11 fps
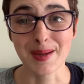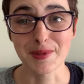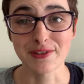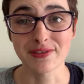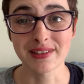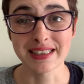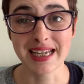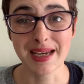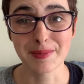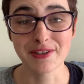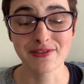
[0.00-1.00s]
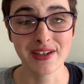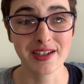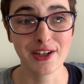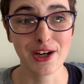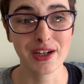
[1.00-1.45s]
La Dame de Fer
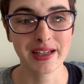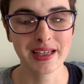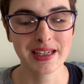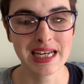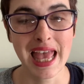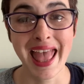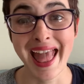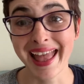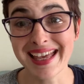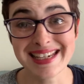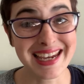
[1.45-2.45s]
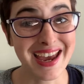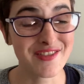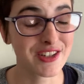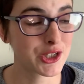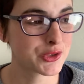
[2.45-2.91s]
cardigan. And I have a
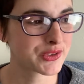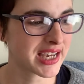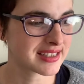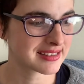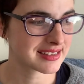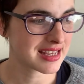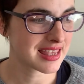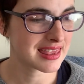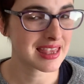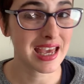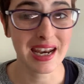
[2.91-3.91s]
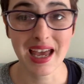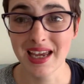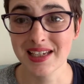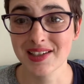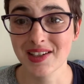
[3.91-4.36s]
new test knit that
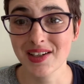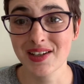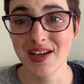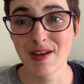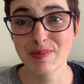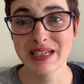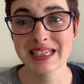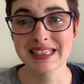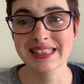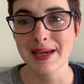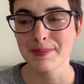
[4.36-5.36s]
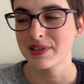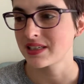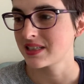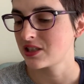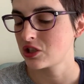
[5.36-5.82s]
I have been accepted
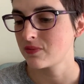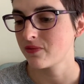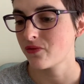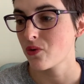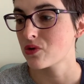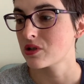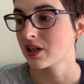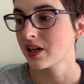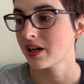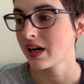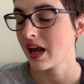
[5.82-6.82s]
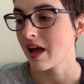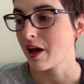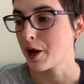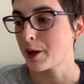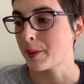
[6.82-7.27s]
for,
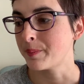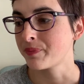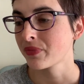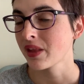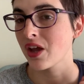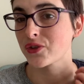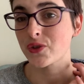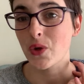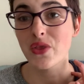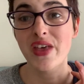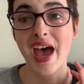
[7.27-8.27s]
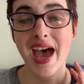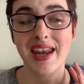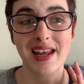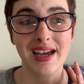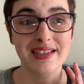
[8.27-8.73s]
so that I
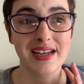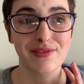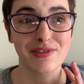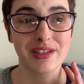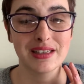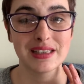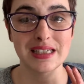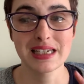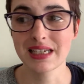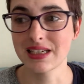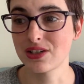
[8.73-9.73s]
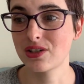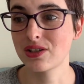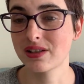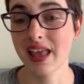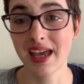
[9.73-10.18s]
definitely need.
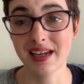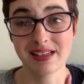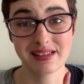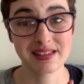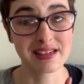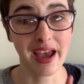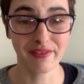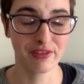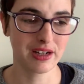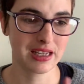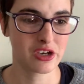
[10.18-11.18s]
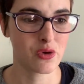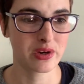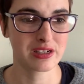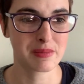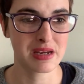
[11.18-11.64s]
That is definitely going to
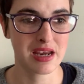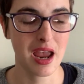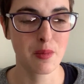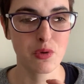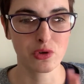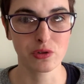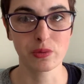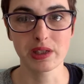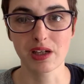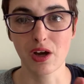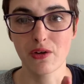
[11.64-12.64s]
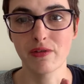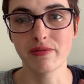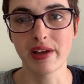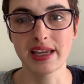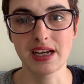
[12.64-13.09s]
be a Puerto Rico
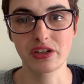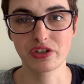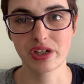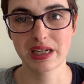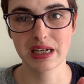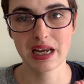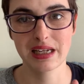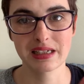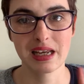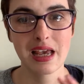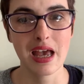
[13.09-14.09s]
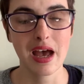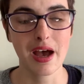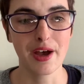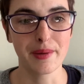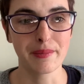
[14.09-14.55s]
vacation knit,
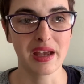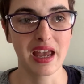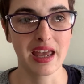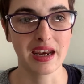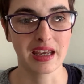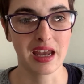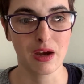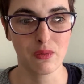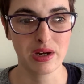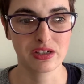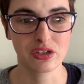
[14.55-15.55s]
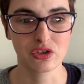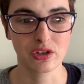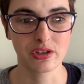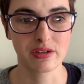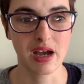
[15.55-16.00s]
and I can't wait to show you
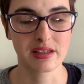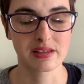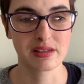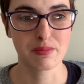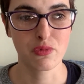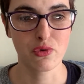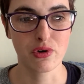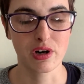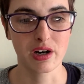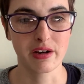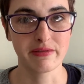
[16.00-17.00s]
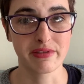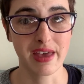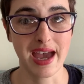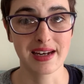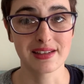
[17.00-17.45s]
guys some more of that.
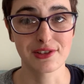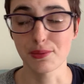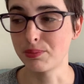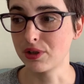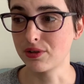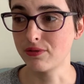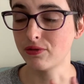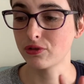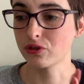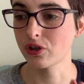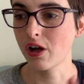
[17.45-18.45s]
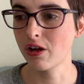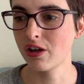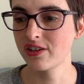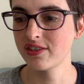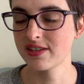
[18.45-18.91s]
It's a beautiful shawl
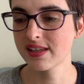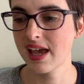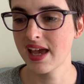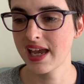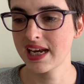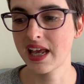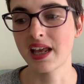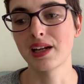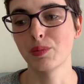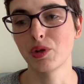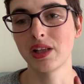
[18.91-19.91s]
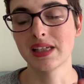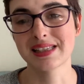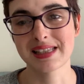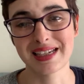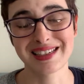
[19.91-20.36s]
design, and I'm really
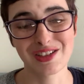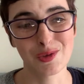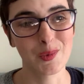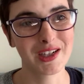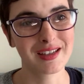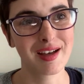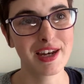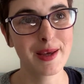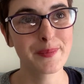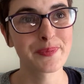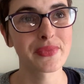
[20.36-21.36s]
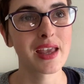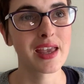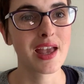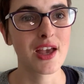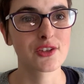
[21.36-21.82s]
excited to work on it.
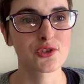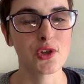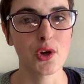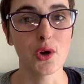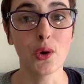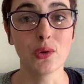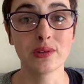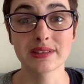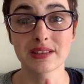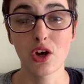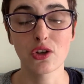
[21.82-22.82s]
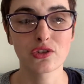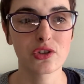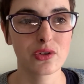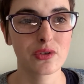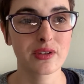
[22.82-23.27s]
So also
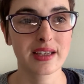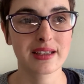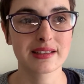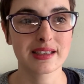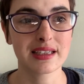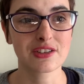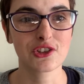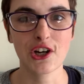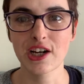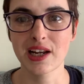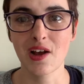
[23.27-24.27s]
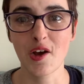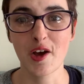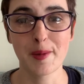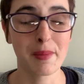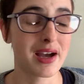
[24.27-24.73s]
get started on
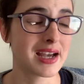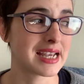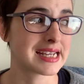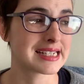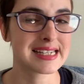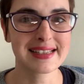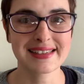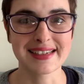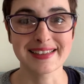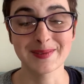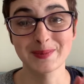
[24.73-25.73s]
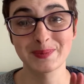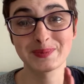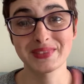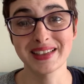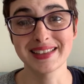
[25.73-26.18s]
my test knit
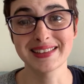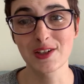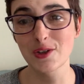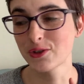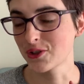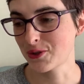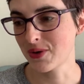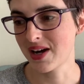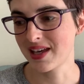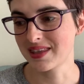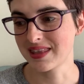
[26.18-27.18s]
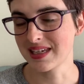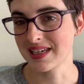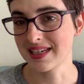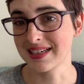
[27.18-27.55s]
is also on the